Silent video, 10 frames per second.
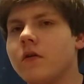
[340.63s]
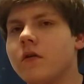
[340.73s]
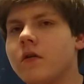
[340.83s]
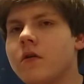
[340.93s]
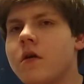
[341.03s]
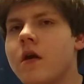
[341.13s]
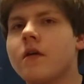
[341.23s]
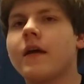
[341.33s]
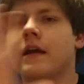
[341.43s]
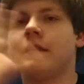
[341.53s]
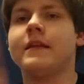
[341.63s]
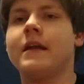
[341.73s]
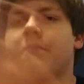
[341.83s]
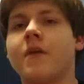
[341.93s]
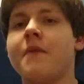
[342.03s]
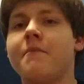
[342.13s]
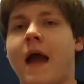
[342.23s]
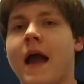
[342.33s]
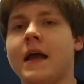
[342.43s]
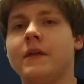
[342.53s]
Um, I thought it would
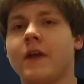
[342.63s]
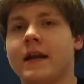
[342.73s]
take me